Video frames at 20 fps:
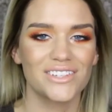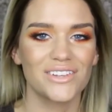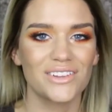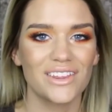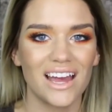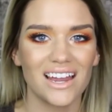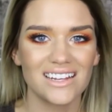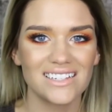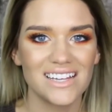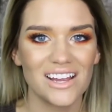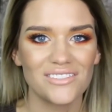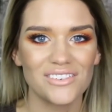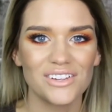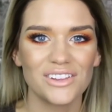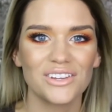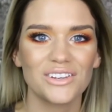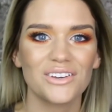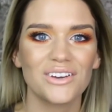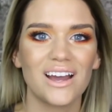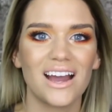So that is
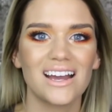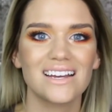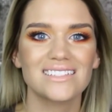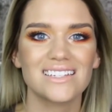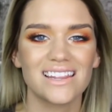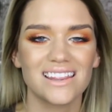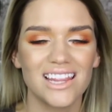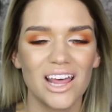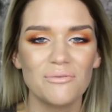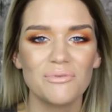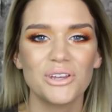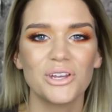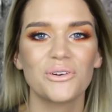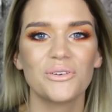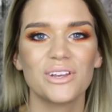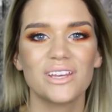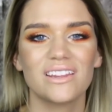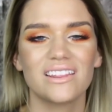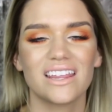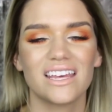everything, you guys. Let me know
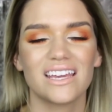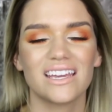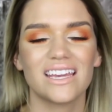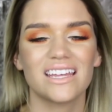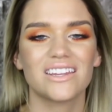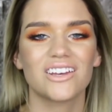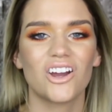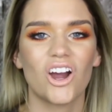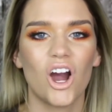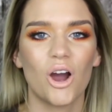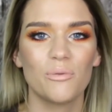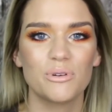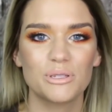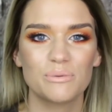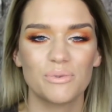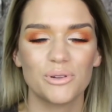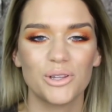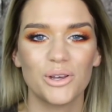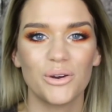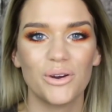what you think in the
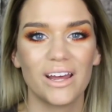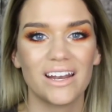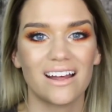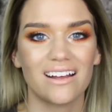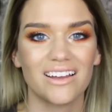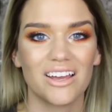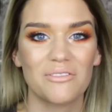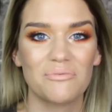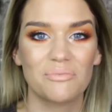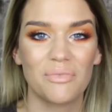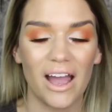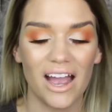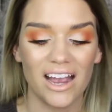comments below and I'll get